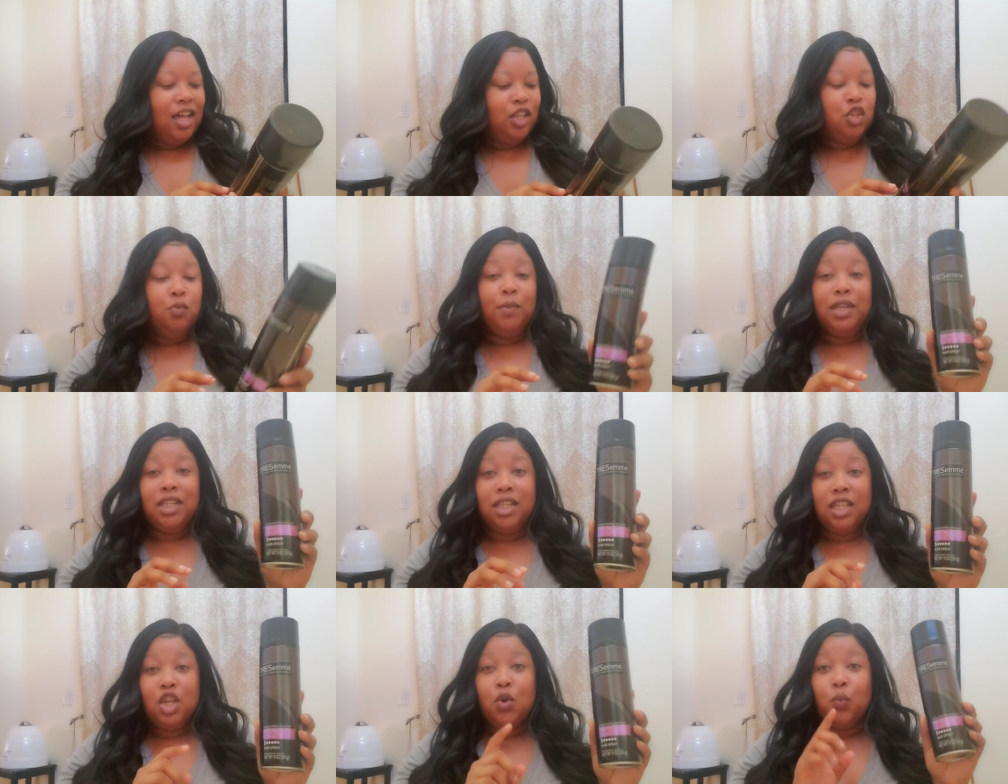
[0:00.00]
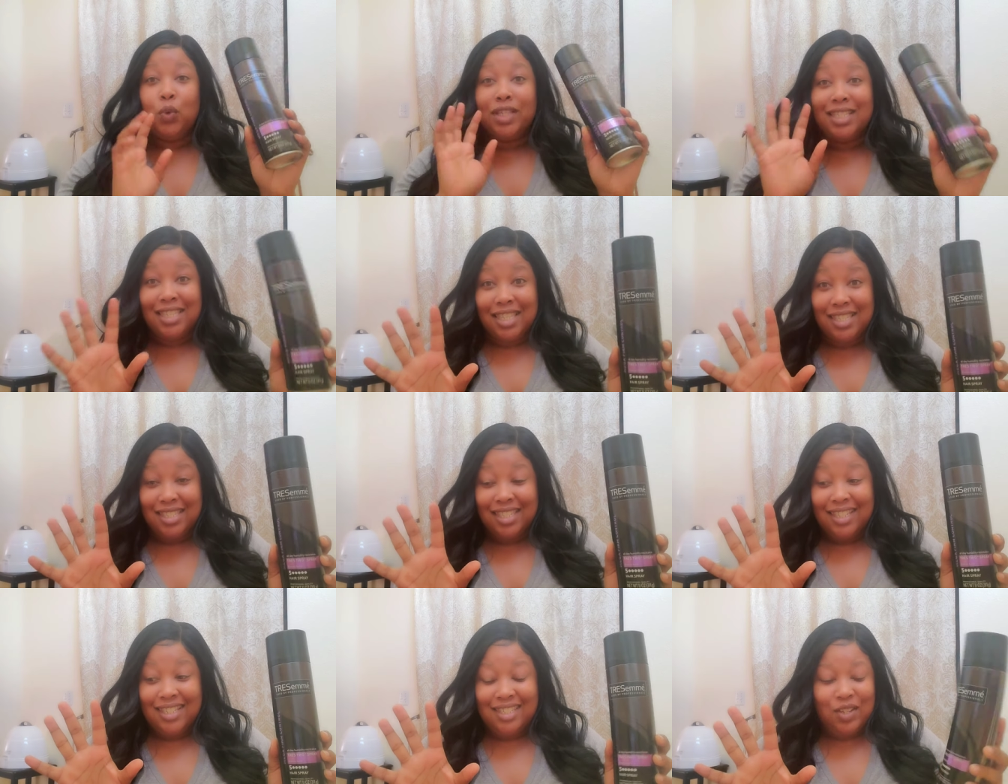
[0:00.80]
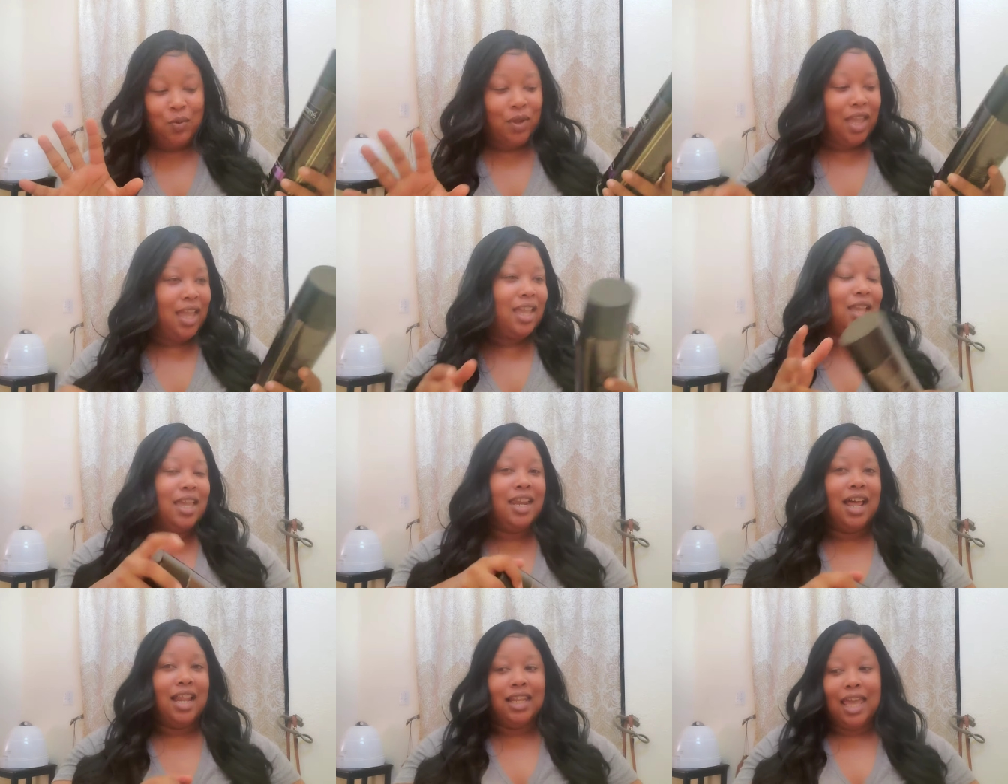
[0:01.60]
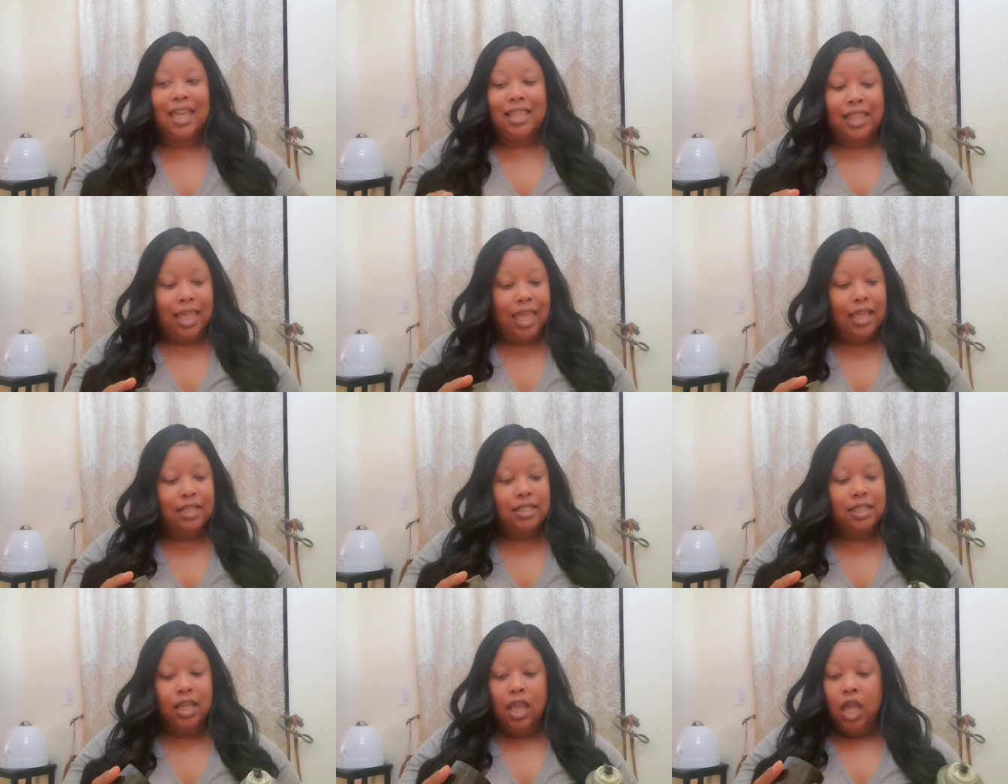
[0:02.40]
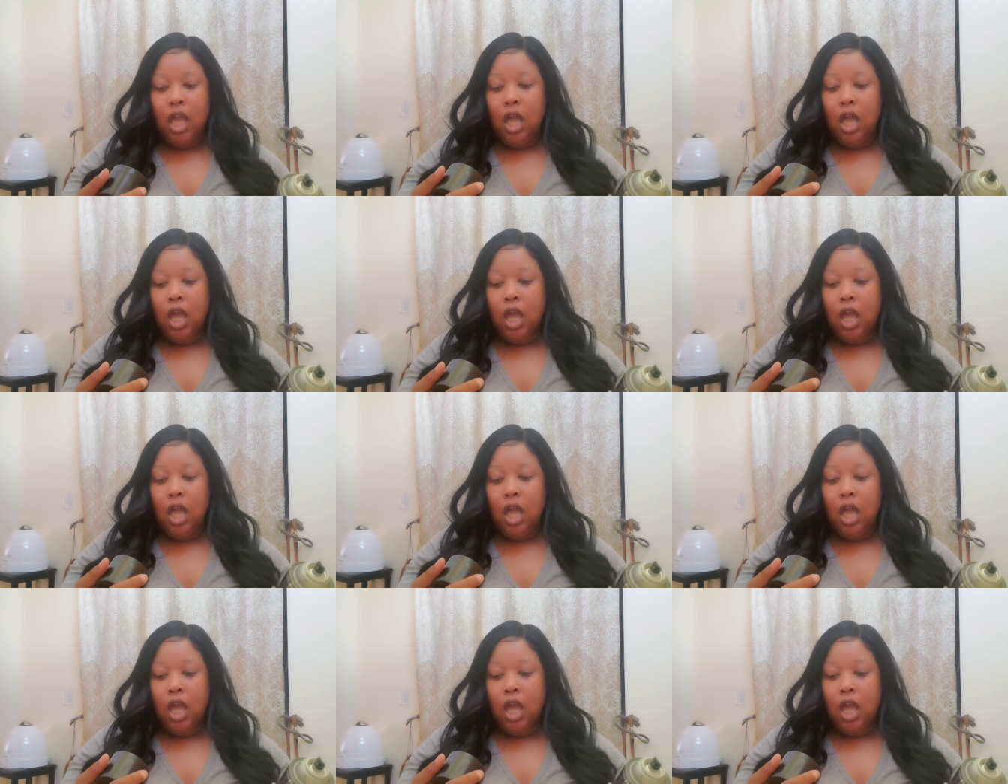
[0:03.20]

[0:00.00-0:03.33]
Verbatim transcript: humidity resistant. Okay. And I like that.